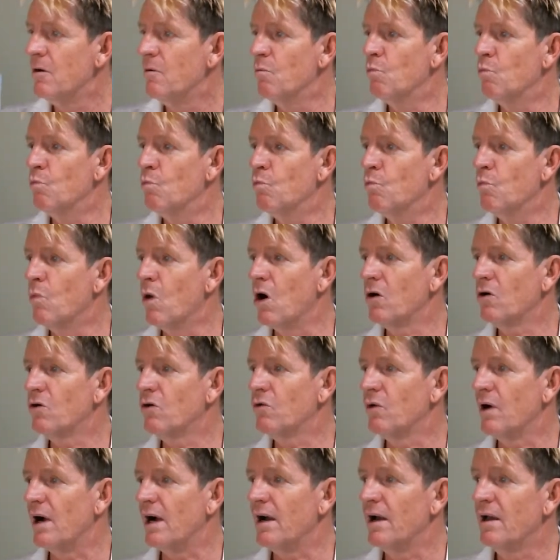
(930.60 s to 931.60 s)

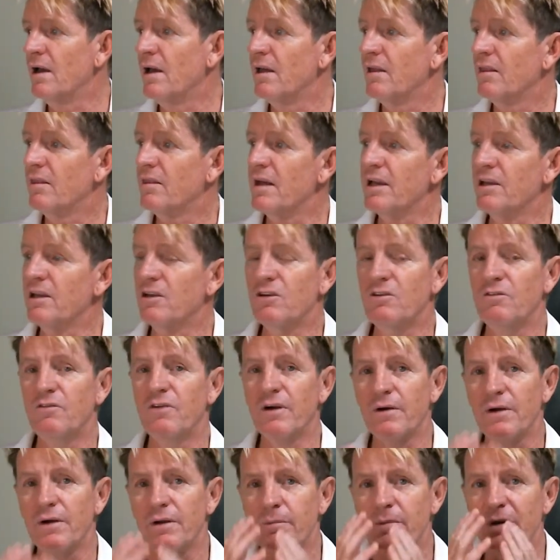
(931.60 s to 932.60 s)
Mogra. Thank you
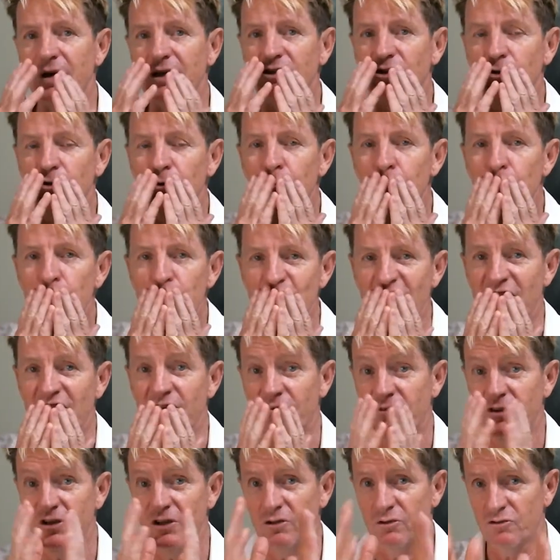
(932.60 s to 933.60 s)
very much
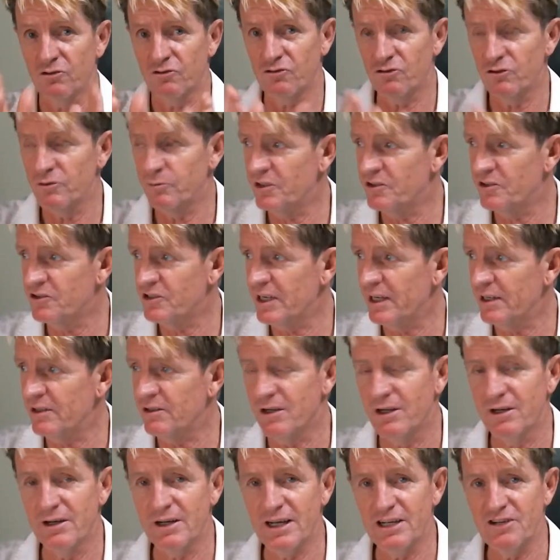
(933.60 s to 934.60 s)
for your super chat
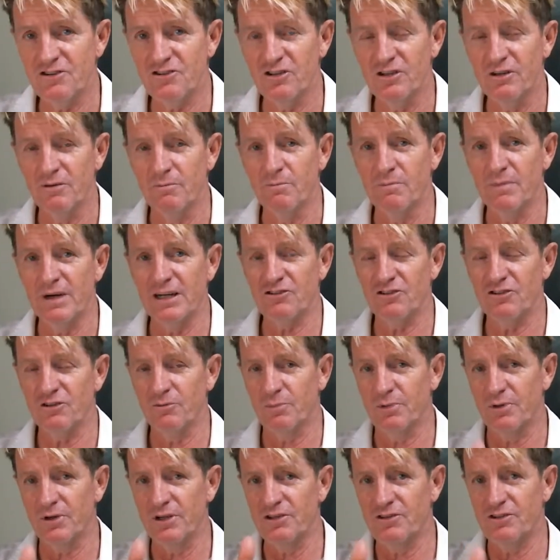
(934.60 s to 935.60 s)
donation. Much
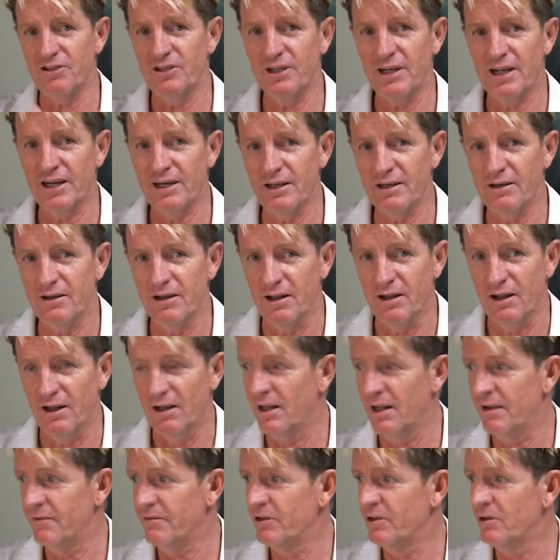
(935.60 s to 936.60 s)
appreciated.
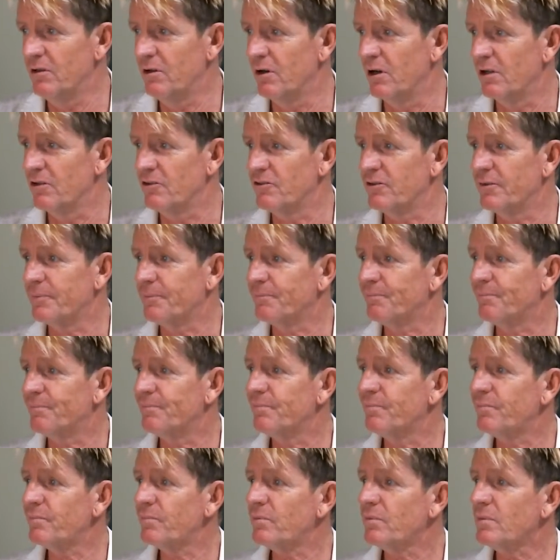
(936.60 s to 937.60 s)
Love you lots.
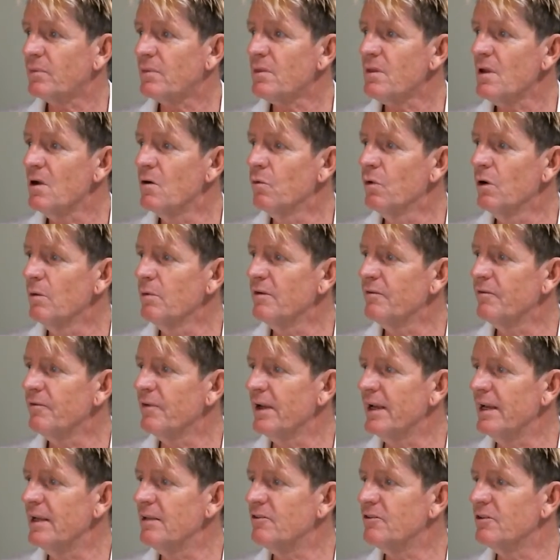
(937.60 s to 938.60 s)
Robert
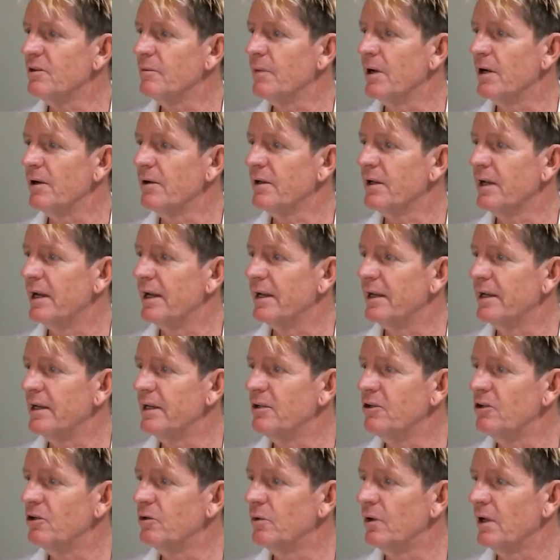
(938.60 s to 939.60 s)
Flansom. Okay,
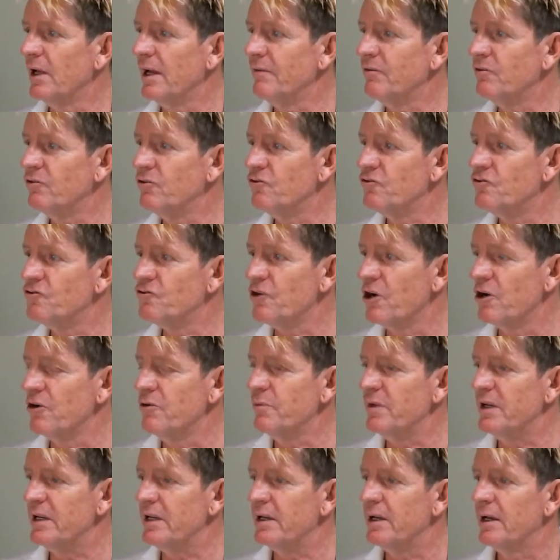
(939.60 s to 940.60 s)
Ian, you will have to show
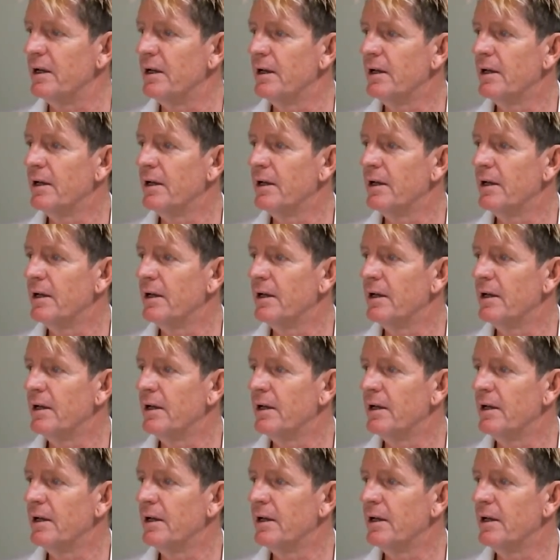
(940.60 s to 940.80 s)
me.